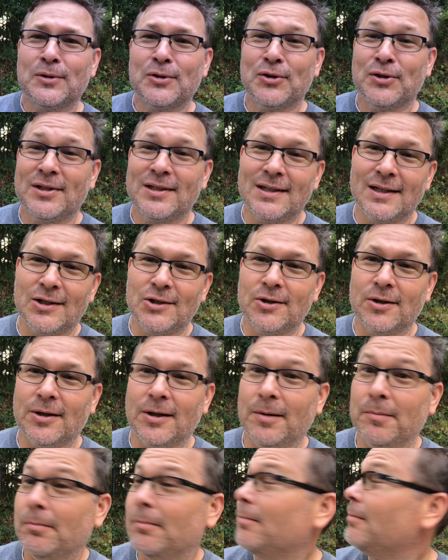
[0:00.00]
shouldn't say shut
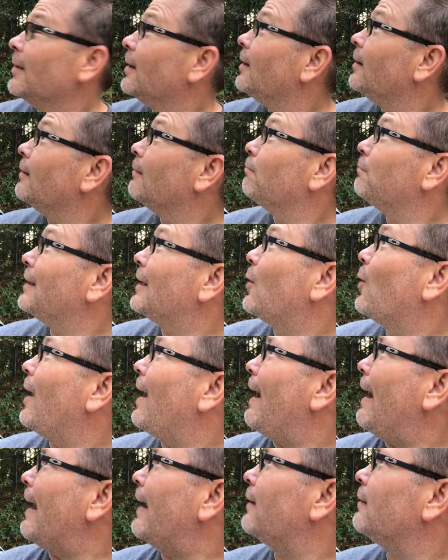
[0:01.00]
up. Be
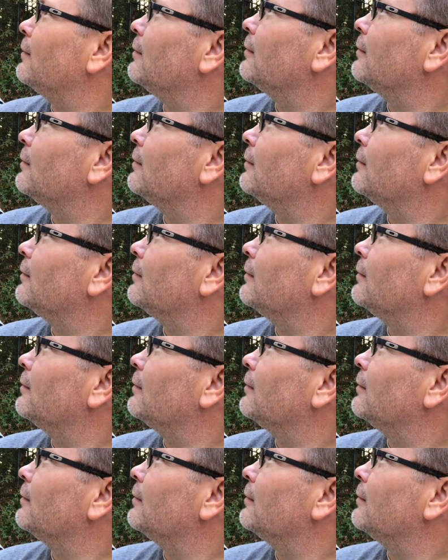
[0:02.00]
quiet!